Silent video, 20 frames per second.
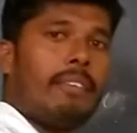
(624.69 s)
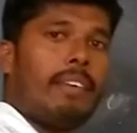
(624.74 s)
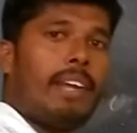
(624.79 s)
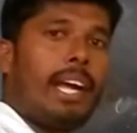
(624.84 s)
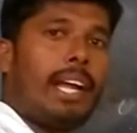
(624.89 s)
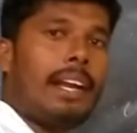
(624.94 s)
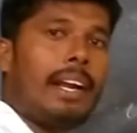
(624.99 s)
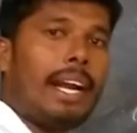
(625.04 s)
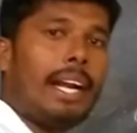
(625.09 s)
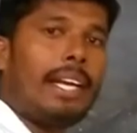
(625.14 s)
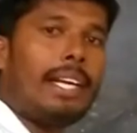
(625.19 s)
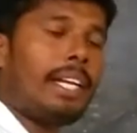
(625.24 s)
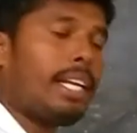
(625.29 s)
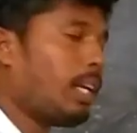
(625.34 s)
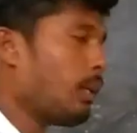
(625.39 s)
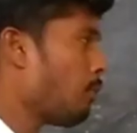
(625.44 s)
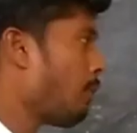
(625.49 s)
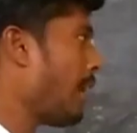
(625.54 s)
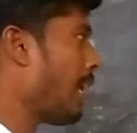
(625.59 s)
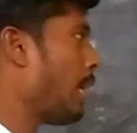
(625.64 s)
we are
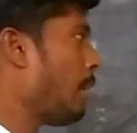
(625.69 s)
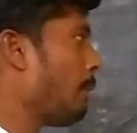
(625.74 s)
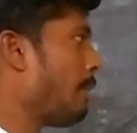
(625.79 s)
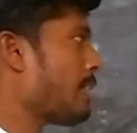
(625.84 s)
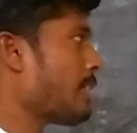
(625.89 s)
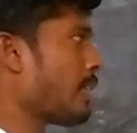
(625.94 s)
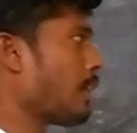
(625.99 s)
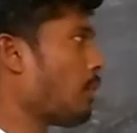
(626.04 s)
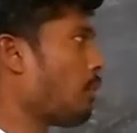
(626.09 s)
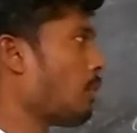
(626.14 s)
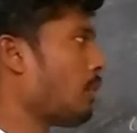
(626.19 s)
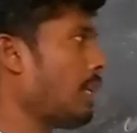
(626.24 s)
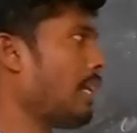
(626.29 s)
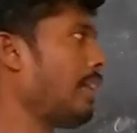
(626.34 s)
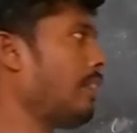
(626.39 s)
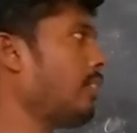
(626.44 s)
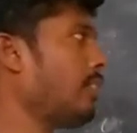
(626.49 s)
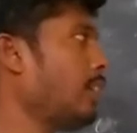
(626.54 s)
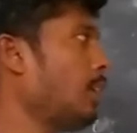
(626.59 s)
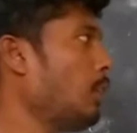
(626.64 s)
writing volume is equal to
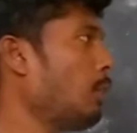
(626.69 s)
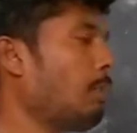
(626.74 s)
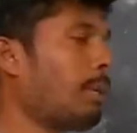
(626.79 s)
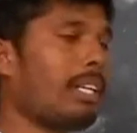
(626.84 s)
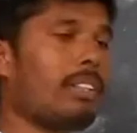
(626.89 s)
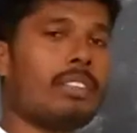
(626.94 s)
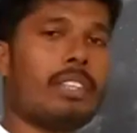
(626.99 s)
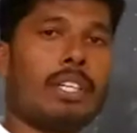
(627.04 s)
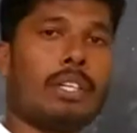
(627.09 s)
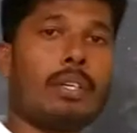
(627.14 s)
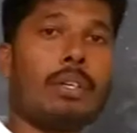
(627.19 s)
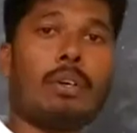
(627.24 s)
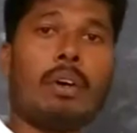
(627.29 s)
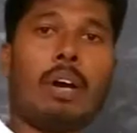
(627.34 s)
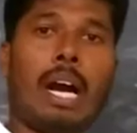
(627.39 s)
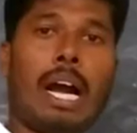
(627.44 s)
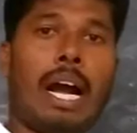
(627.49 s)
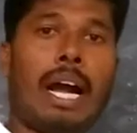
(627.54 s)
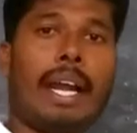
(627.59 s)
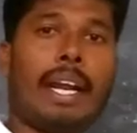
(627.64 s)
length into breadth into
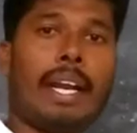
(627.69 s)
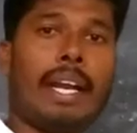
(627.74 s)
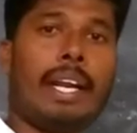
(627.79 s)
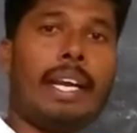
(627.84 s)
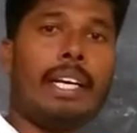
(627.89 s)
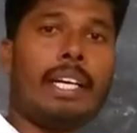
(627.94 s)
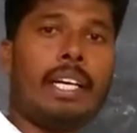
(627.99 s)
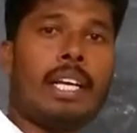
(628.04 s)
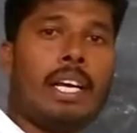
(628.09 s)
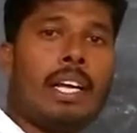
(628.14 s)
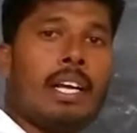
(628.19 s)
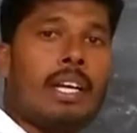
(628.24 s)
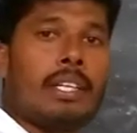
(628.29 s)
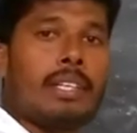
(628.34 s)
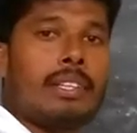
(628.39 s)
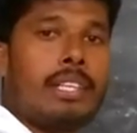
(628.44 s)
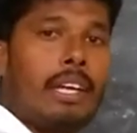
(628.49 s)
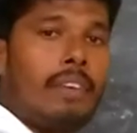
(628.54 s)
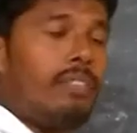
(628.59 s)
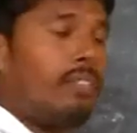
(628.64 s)
height.
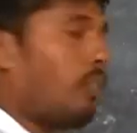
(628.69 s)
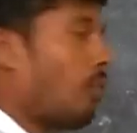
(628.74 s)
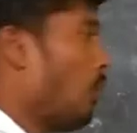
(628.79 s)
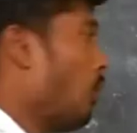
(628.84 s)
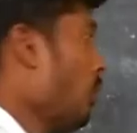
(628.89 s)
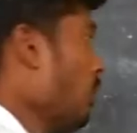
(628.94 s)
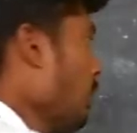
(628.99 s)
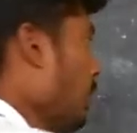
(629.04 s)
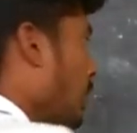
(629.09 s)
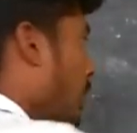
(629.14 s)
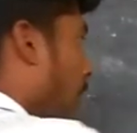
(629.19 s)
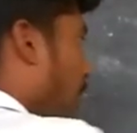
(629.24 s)
Therefore,